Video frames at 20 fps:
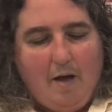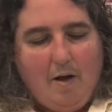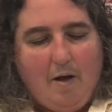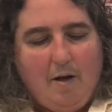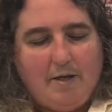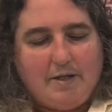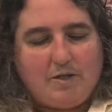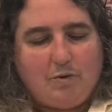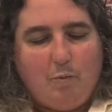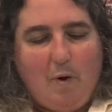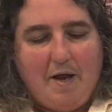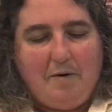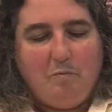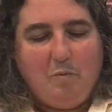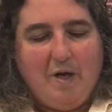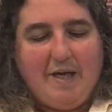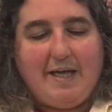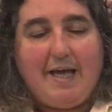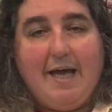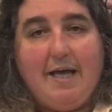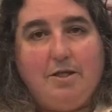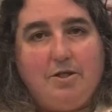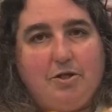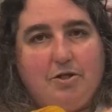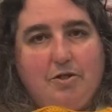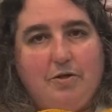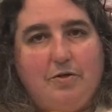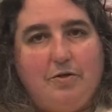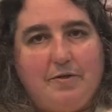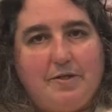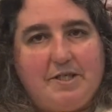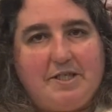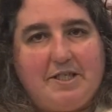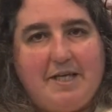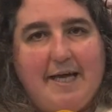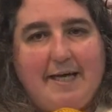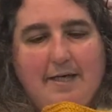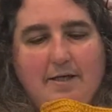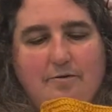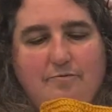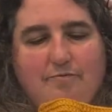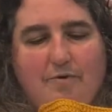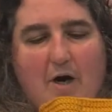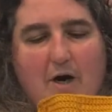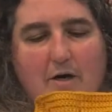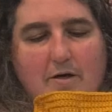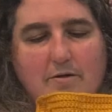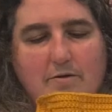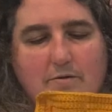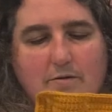It's when we get to the second row